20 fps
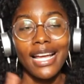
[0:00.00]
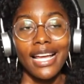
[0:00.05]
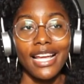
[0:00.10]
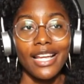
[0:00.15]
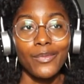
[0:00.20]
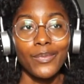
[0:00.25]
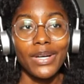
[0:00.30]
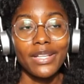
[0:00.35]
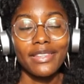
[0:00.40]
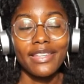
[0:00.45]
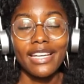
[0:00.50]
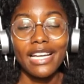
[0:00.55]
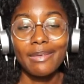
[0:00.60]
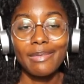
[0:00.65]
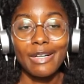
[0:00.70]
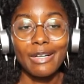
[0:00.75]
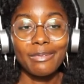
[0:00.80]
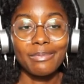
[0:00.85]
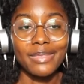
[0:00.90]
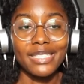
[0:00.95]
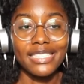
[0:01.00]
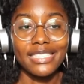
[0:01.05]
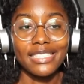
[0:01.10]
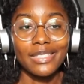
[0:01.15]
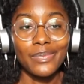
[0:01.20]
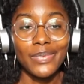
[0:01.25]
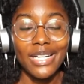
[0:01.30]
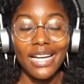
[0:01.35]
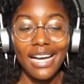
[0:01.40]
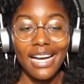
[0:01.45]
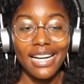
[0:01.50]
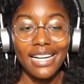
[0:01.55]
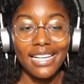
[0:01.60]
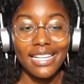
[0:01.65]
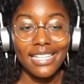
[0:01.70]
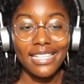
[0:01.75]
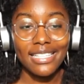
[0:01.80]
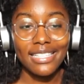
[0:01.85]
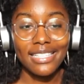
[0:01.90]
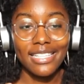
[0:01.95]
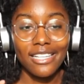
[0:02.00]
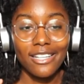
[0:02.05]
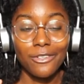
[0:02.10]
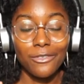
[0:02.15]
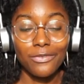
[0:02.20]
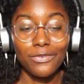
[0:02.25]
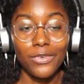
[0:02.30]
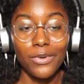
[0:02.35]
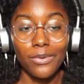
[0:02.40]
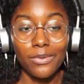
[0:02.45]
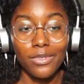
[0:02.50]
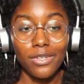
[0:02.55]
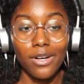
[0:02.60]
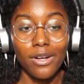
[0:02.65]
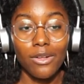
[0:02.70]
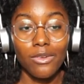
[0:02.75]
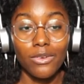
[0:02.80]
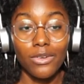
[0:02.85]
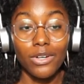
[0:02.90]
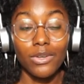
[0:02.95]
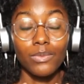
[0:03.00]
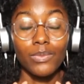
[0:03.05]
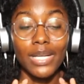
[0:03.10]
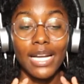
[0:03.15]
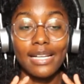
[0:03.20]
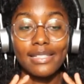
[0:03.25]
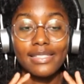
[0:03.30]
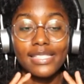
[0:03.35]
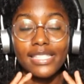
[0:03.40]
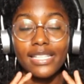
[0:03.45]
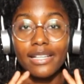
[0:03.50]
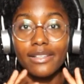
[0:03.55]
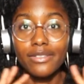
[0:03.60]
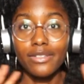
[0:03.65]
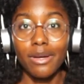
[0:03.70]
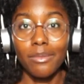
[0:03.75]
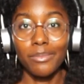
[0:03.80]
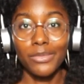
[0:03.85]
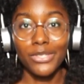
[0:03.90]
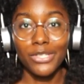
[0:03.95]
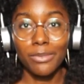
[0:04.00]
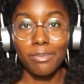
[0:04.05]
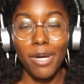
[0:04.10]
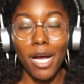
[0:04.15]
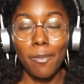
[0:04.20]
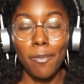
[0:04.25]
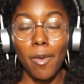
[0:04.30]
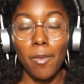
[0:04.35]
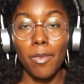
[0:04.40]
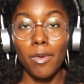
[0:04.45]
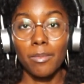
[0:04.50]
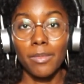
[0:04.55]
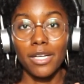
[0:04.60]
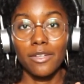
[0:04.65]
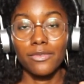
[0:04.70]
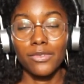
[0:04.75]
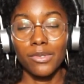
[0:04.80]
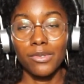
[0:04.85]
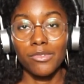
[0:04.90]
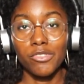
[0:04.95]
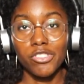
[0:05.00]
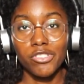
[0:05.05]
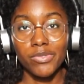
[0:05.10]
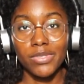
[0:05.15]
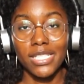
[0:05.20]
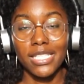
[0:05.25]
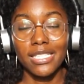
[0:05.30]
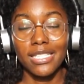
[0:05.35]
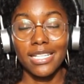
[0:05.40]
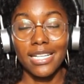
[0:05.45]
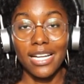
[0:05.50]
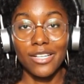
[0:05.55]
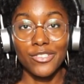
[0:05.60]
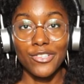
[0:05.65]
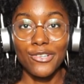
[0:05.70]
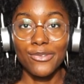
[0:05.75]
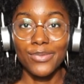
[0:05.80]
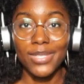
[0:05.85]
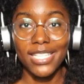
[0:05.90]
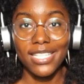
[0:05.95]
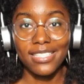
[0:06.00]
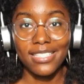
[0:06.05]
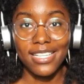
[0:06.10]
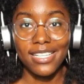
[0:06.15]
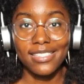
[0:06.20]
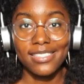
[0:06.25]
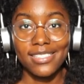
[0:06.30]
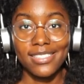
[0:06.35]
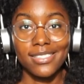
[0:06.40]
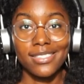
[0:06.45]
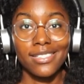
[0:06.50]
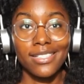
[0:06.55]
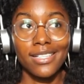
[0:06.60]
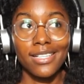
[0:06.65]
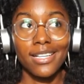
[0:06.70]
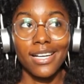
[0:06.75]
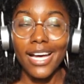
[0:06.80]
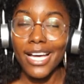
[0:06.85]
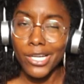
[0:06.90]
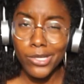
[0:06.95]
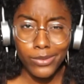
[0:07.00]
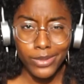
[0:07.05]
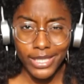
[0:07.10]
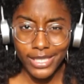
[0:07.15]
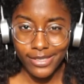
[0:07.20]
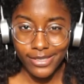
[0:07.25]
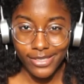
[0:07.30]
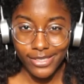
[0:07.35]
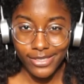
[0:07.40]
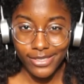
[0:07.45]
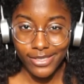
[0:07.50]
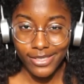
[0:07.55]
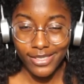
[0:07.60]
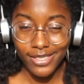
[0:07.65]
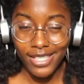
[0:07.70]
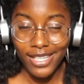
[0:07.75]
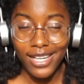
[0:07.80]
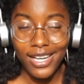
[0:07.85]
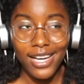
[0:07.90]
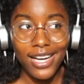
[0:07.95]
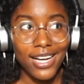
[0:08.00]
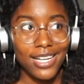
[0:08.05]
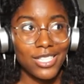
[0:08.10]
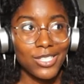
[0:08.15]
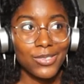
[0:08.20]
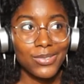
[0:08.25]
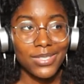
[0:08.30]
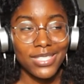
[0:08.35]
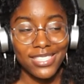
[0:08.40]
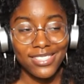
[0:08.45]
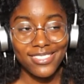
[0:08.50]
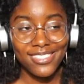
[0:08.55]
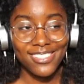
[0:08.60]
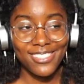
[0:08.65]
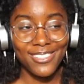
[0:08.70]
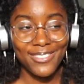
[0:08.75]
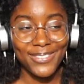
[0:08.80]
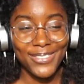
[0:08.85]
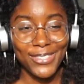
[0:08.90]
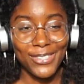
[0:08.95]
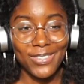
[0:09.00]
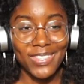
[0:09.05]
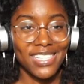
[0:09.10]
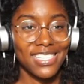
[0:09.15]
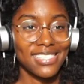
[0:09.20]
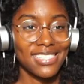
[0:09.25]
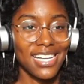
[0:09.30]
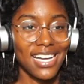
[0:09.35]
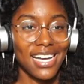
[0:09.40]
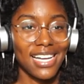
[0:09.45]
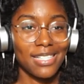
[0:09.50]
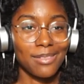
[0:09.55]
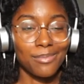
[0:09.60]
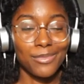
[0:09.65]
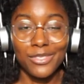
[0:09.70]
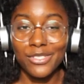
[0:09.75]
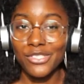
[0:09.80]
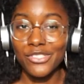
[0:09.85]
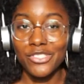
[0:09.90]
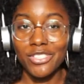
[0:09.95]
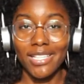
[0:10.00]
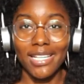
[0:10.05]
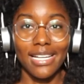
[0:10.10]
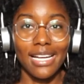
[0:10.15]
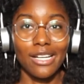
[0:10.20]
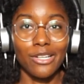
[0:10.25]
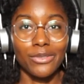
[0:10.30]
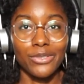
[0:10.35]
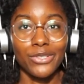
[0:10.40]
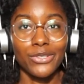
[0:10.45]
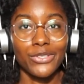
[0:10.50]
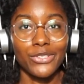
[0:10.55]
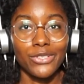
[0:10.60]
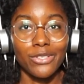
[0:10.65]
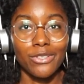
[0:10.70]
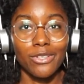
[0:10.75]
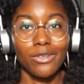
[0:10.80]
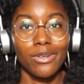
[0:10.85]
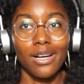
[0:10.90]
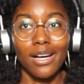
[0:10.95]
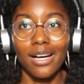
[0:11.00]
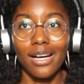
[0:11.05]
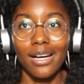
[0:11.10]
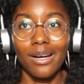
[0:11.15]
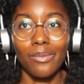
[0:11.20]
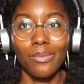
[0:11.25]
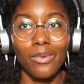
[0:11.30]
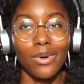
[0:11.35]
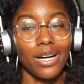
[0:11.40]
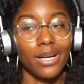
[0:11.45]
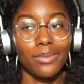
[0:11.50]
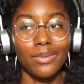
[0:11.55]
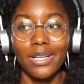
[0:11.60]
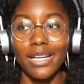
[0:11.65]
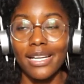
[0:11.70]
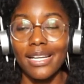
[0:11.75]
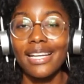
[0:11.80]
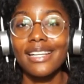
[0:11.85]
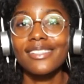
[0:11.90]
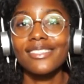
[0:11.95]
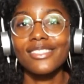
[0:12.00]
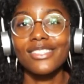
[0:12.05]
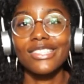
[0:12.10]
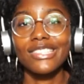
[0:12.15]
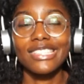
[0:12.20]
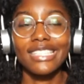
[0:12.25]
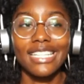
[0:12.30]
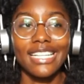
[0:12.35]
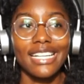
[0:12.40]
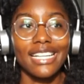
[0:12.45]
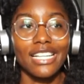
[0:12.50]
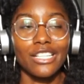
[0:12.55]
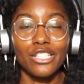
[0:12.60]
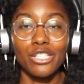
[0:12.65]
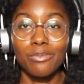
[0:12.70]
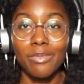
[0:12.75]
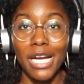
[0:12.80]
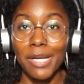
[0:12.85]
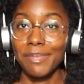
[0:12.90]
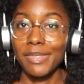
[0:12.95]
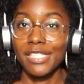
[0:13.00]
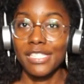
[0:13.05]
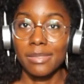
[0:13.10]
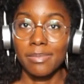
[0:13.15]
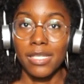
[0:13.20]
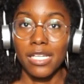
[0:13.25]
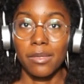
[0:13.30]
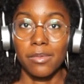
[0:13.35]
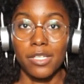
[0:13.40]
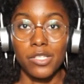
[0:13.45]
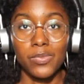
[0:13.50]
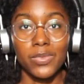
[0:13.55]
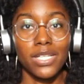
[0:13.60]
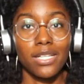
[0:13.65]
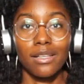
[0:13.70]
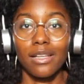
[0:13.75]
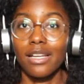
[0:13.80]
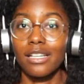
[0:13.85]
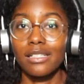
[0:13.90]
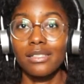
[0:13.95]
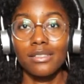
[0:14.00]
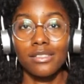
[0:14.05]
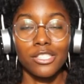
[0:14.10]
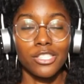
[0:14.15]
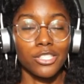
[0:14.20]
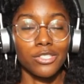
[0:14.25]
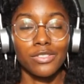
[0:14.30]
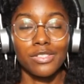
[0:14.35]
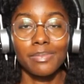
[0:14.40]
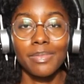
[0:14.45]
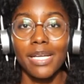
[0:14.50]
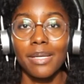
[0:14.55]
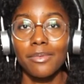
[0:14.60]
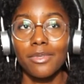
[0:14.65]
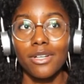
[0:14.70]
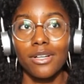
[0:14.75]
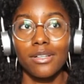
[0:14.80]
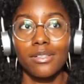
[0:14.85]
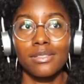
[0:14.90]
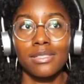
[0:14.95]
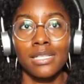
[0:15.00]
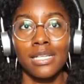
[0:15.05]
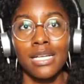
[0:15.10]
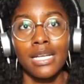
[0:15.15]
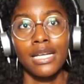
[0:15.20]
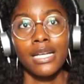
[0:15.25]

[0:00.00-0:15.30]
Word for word: And one thing about me, when I get a phone call or when I see a number pop up on my phone screen and I don't recognize it, I don't answer. I don't answer the phone because I'm usually like, I don't know you. Uh, why would I answer? And you might be spam, because we get a lot of, you know, spam calls.